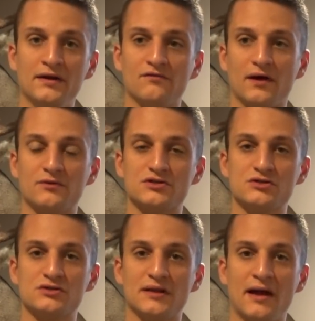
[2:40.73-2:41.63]
if I was
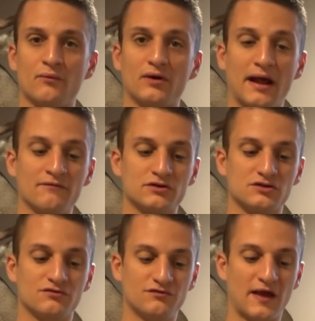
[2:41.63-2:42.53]
using that, were ever
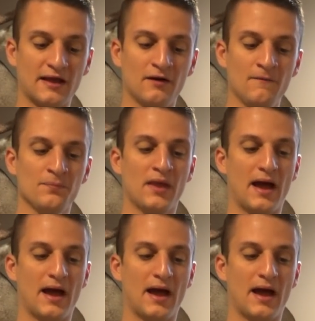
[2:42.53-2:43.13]
to fail,